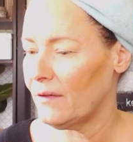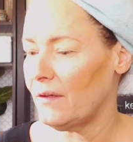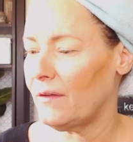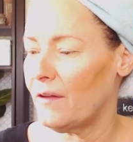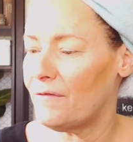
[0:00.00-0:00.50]

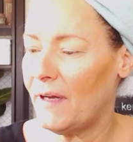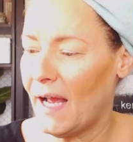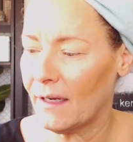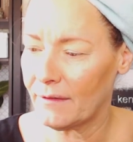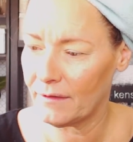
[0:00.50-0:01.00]
It's just the
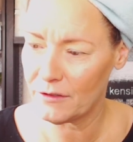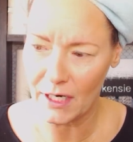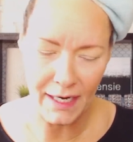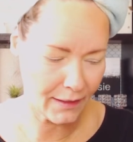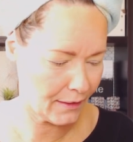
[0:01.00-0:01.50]
facts,
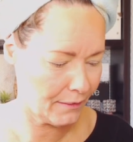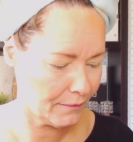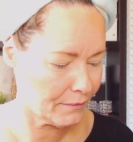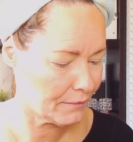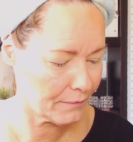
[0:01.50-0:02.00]
Jack.
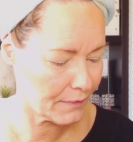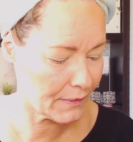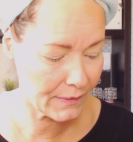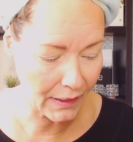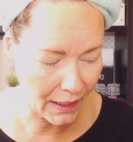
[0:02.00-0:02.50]

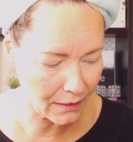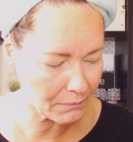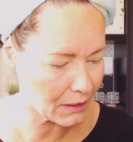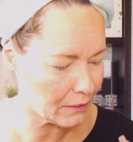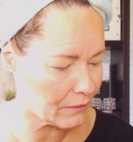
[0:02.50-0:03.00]

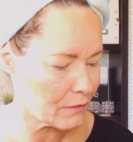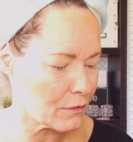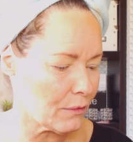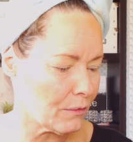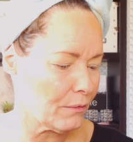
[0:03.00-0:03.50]
Sad, but it's
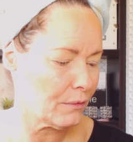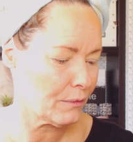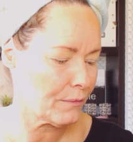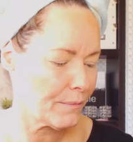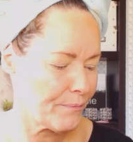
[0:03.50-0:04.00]
true.
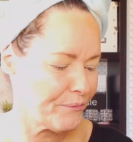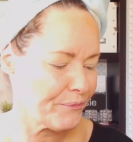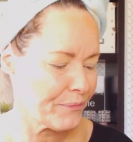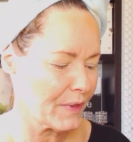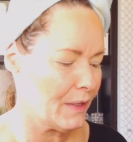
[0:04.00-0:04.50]

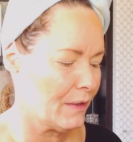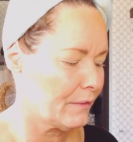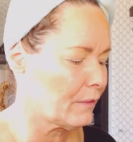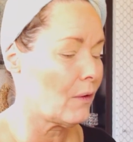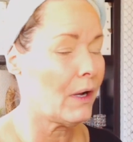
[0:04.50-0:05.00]

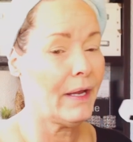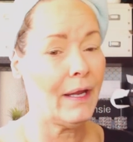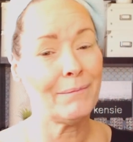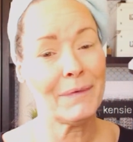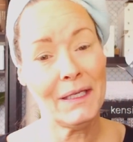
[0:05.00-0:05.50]
So I
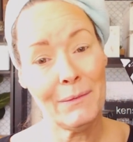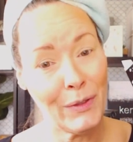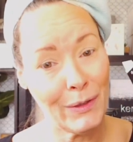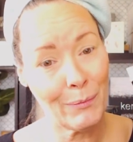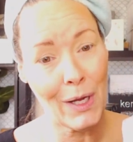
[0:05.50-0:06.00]
am
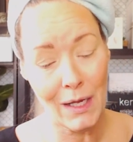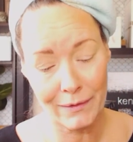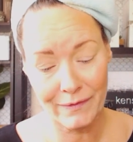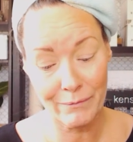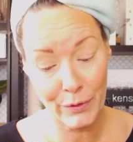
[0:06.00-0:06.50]
keeping the
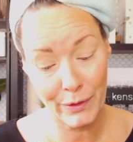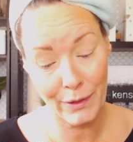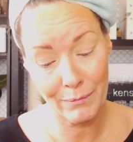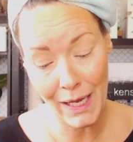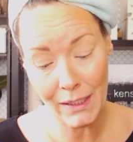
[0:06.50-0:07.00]
box and
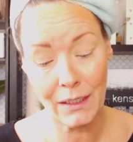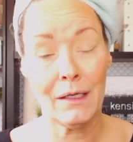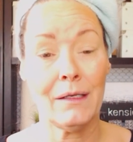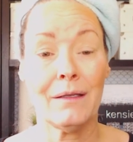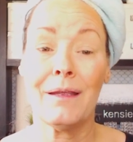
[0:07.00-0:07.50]
putting it back
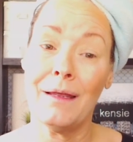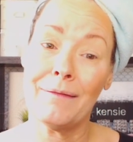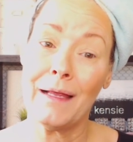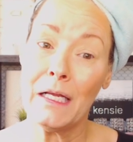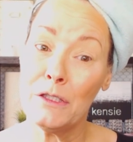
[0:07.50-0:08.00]
in it in
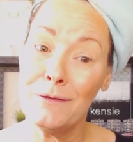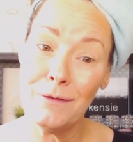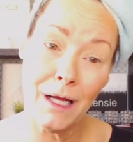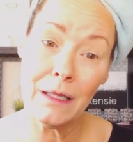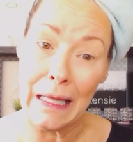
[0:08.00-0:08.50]
case I
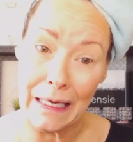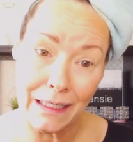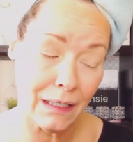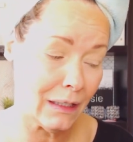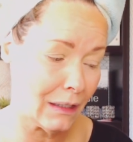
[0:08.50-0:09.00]
do not
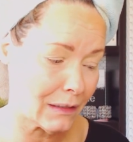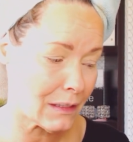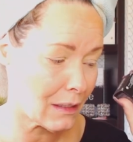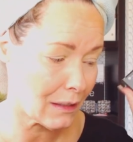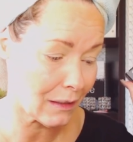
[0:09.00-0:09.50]
like
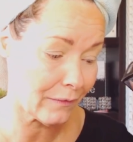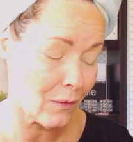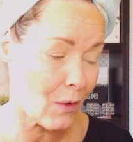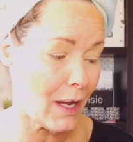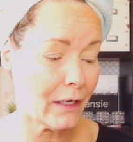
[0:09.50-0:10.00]
it,
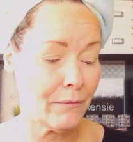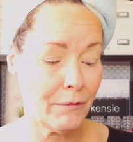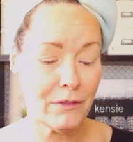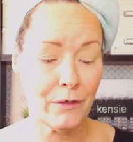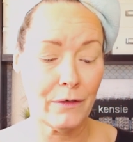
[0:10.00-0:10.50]
so I can
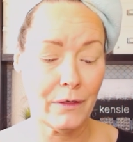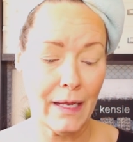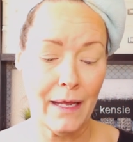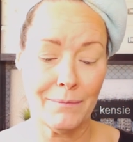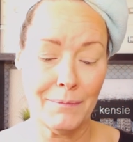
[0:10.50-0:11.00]
return
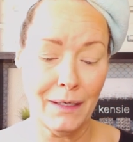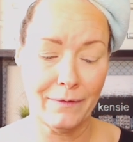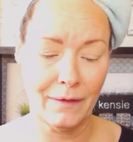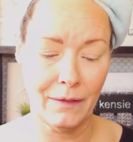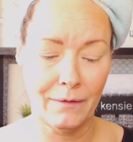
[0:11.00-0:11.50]
it at
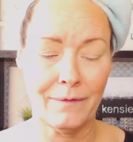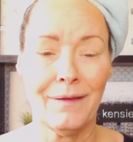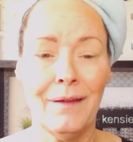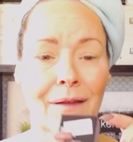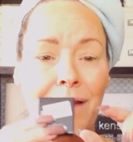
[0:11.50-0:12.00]
Macy's.